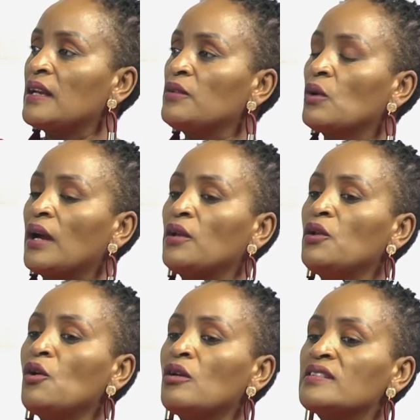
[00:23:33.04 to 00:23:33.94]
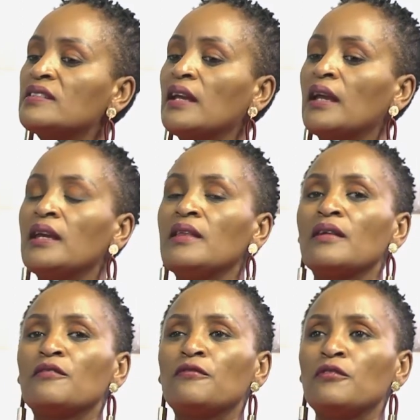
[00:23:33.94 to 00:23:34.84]
and you cannot stay in
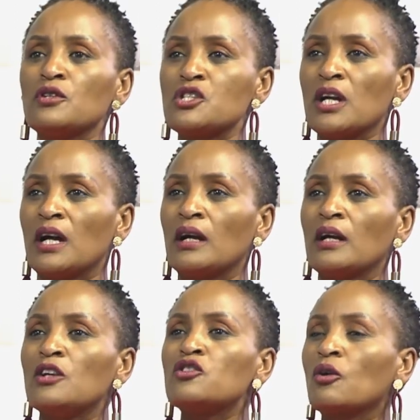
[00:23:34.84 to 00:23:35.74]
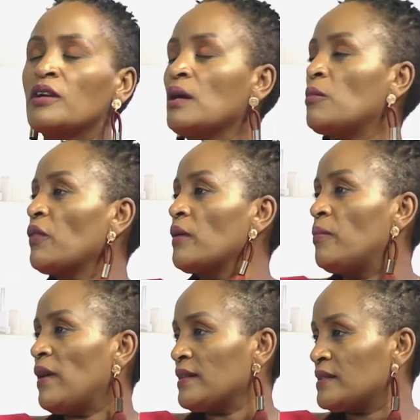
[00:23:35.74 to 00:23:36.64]
the future talking about the past.